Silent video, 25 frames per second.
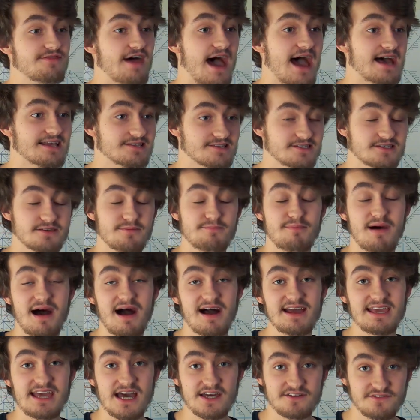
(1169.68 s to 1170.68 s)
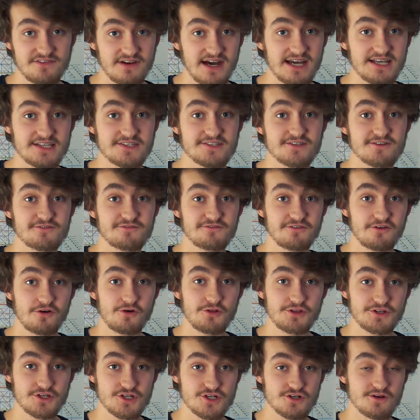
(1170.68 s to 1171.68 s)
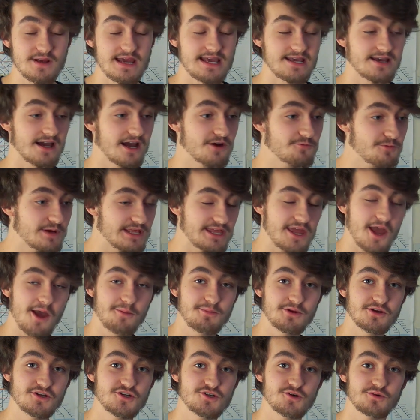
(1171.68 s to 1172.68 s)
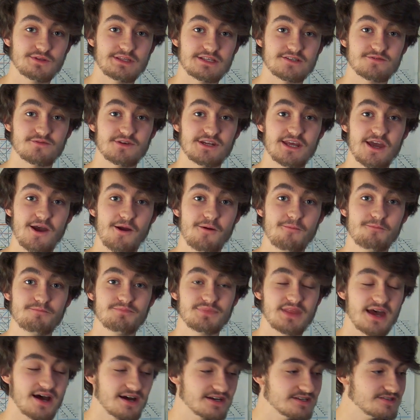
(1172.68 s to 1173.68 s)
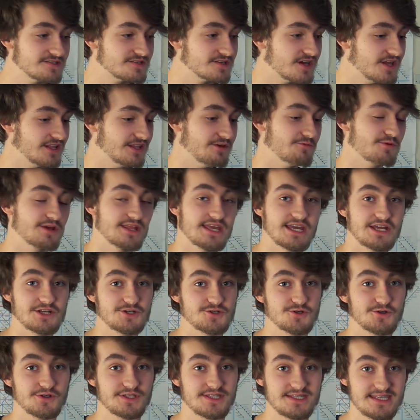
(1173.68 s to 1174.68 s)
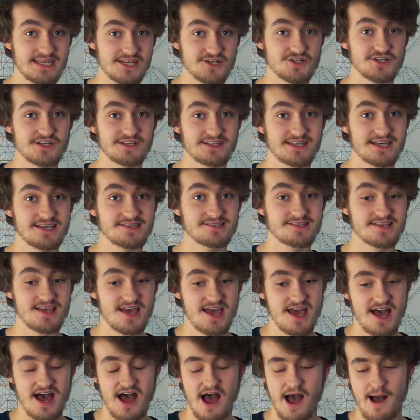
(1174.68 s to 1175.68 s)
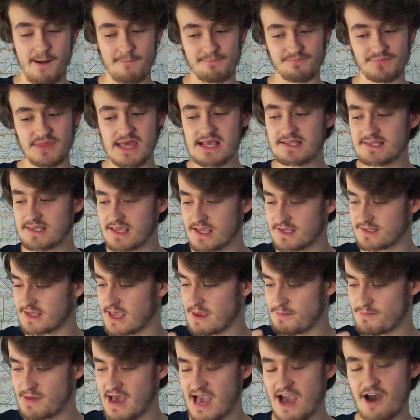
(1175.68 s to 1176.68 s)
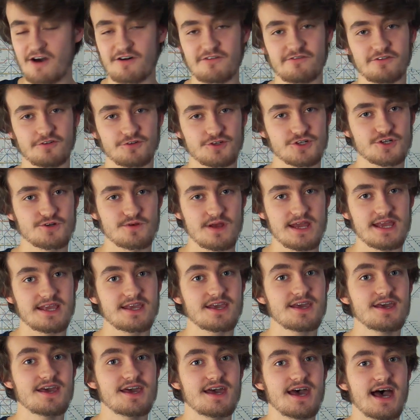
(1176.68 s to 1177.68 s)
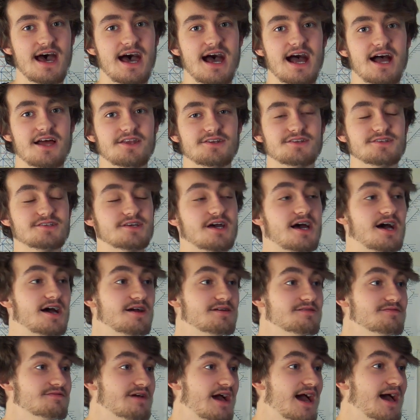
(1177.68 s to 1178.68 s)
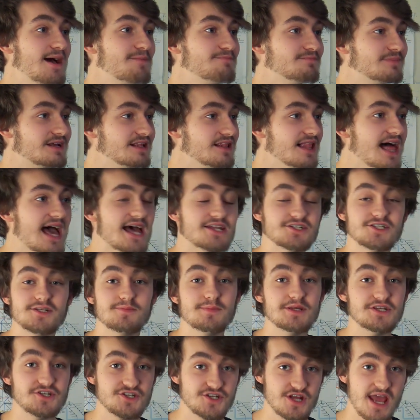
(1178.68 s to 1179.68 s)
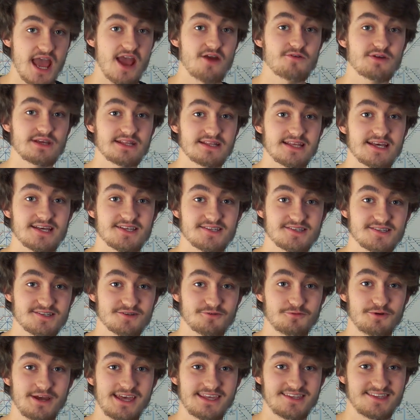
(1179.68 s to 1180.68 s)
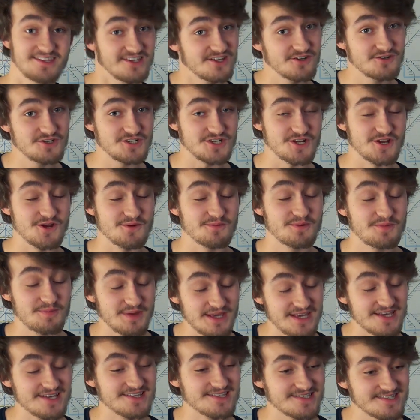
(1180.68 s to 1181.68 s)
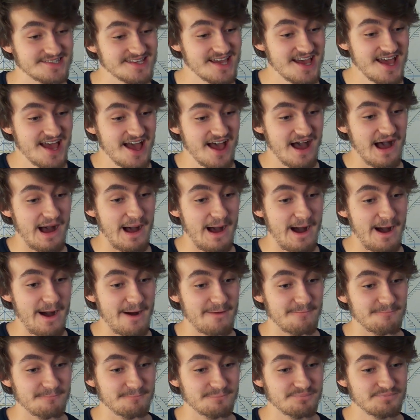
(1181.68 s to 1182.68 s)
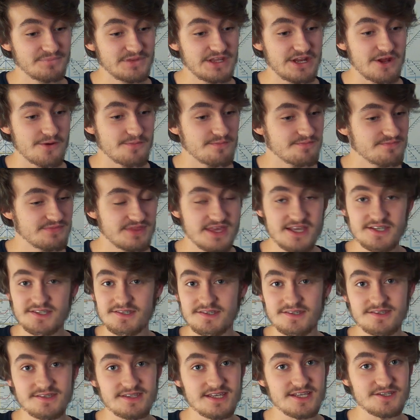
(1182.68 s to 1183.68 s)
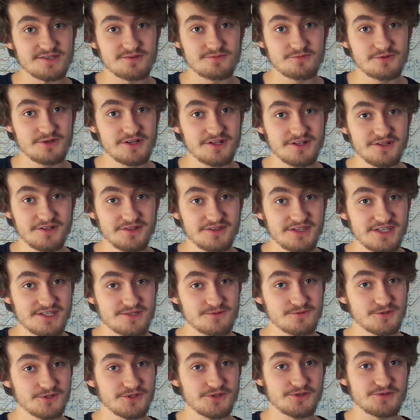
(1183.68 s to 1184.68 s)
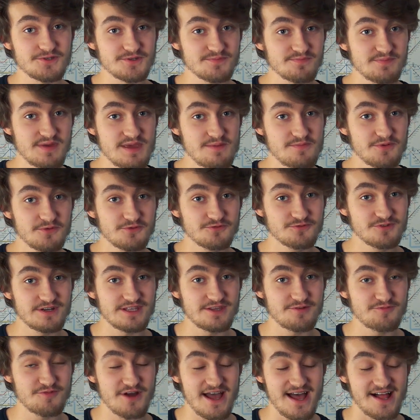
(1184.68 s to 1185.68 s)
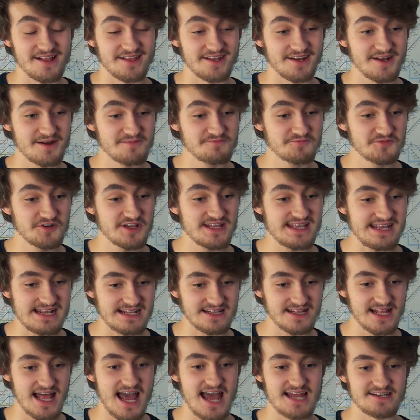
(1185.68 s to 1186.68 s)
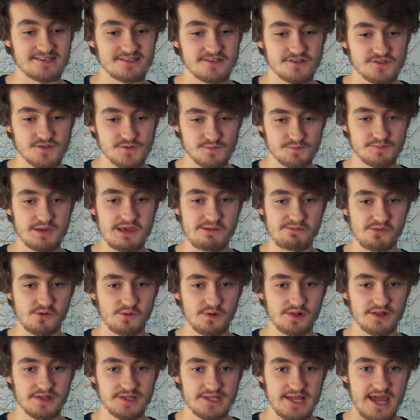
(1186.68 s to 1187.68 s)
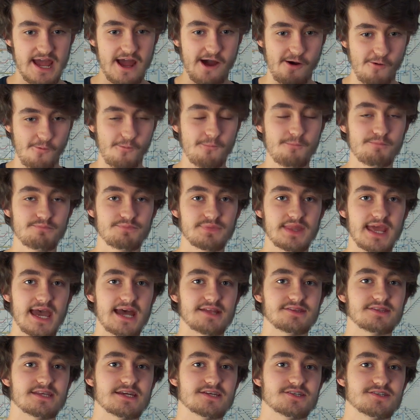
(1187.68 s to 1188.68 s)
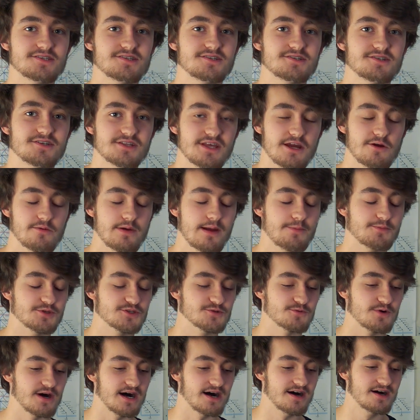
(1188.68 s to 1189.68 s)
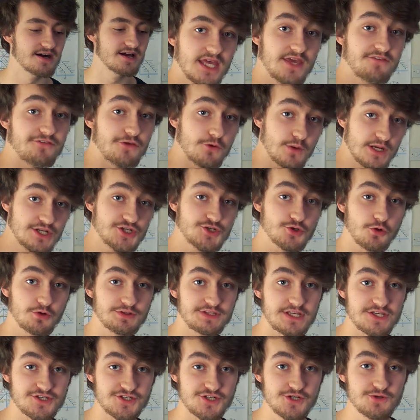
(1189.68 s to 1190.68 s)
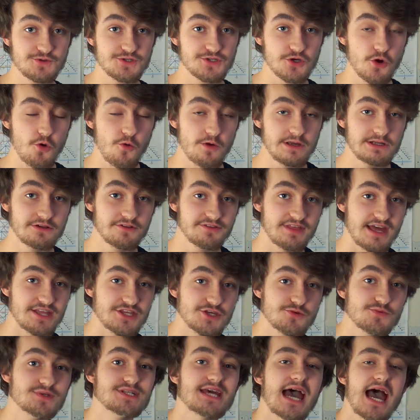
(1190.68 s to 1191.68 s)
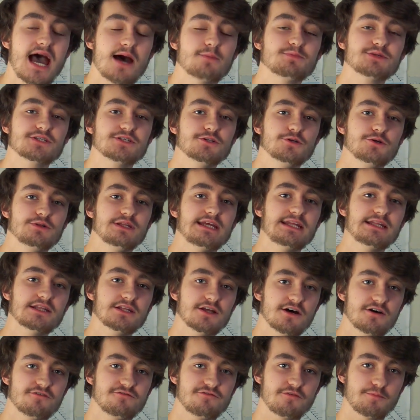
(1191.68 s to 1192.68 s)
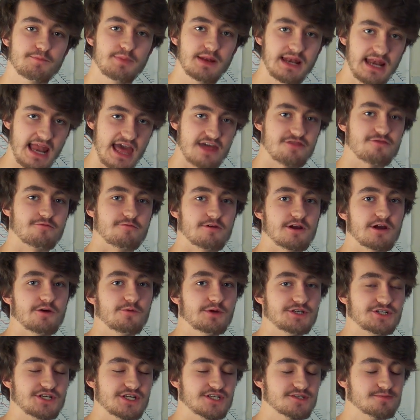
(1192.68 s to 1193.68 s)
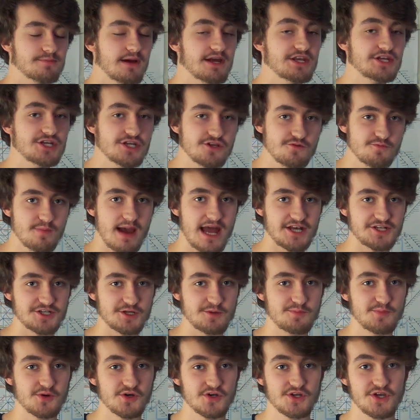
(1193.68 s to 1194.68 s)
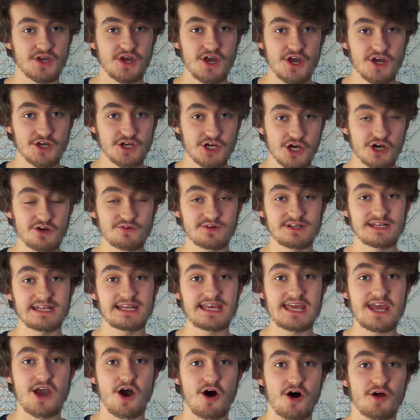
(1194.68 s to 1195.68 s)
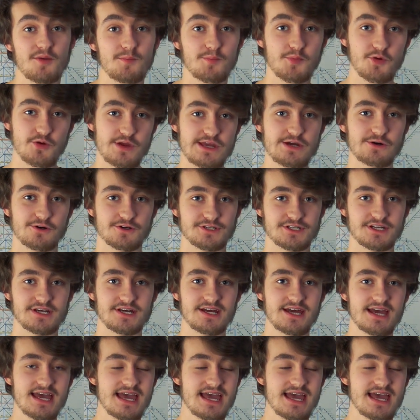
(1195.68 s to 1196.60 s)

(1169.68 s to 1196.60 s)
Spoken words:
That's my advice for the trick. I really hope you enjoyed this video. I certainly really enjoyed teaching this. This is a powerful trick, and I am glad to be sharing this with YouTube because you know, this will do some people really well, and I'm really glad that some people will now add this to their repertoire. If you enjoyed this tutorial, then you would absolutely love Plethora, which is my new magic book currently on pre-order.